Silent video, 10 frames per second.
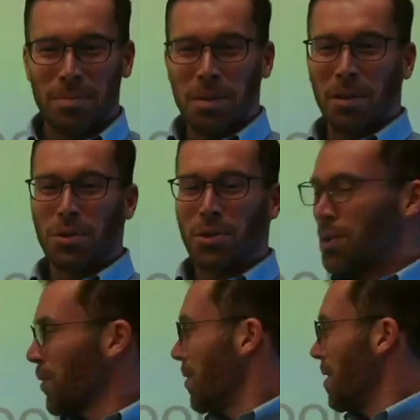Middle
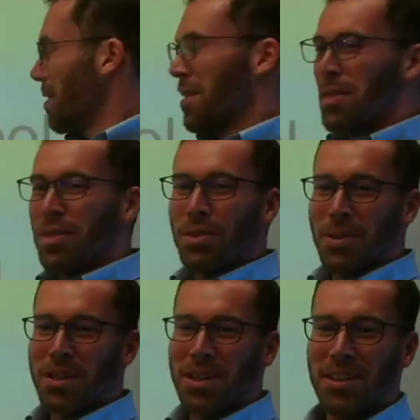School, third
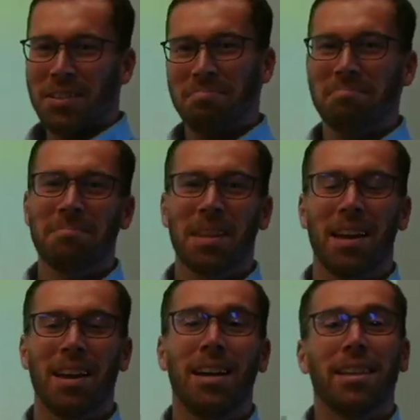year.
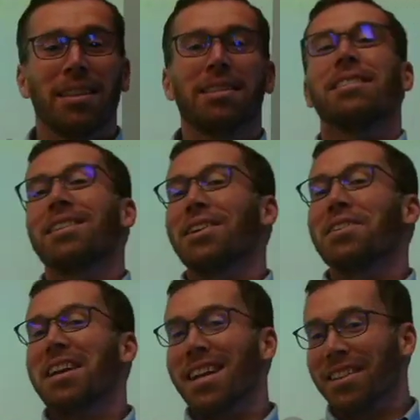This is our
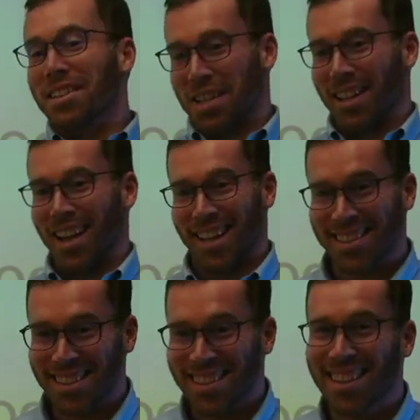English
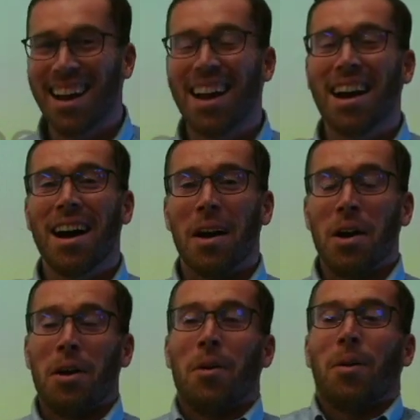class.
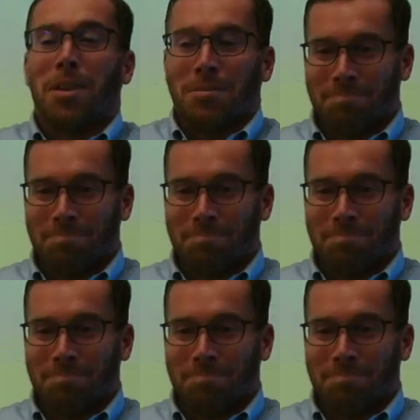Well,